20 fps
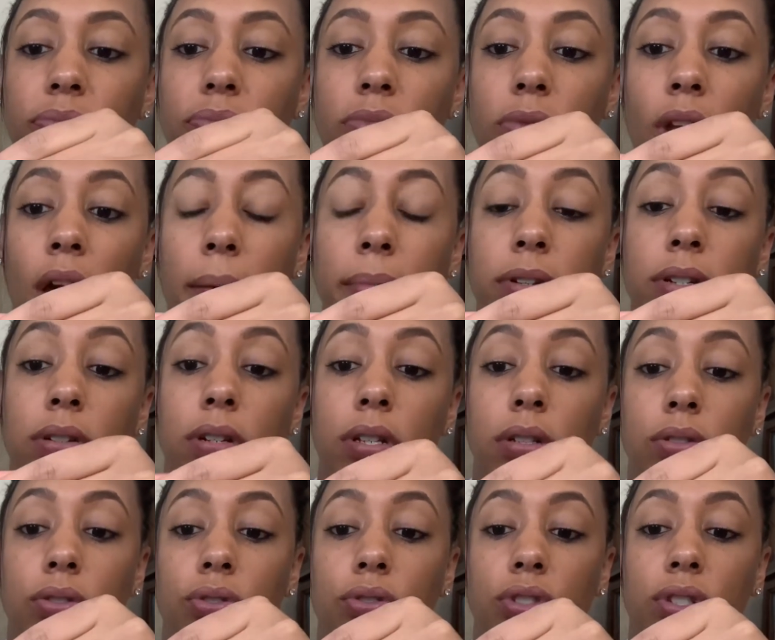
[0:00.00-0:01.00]
going to do another
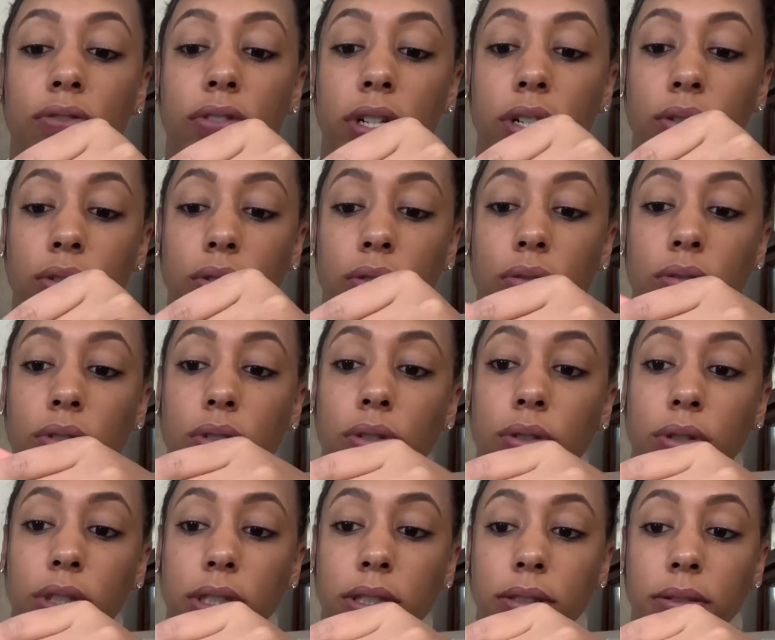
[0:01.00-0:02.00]
sushi video soon, too,
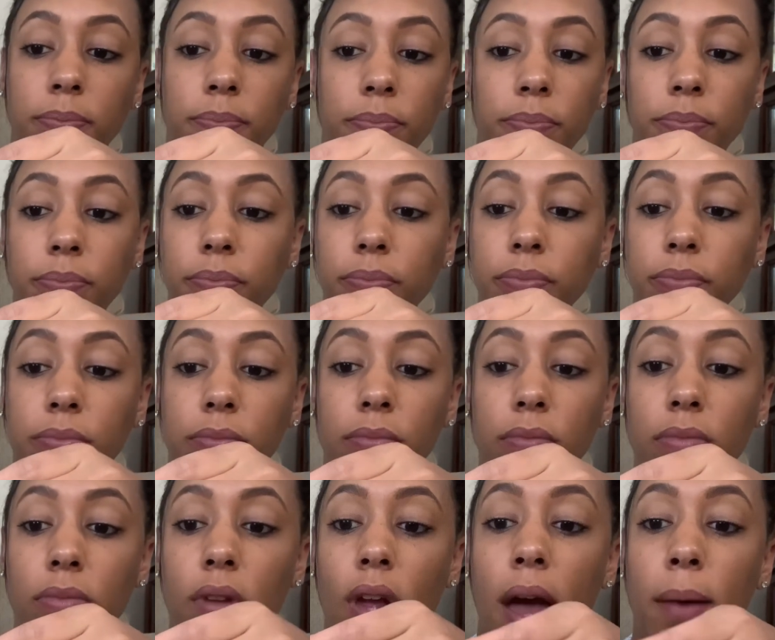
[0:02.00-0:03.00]
because
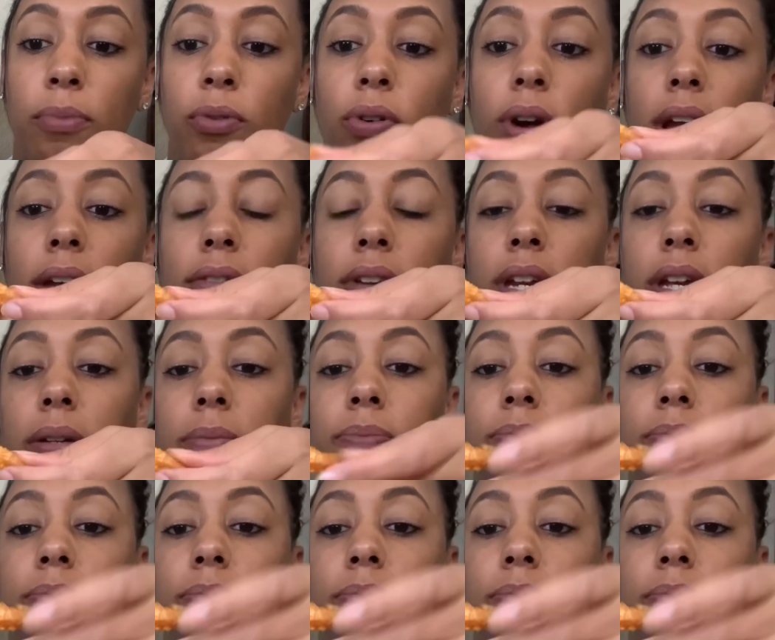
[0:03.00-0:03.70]
I'm craving it.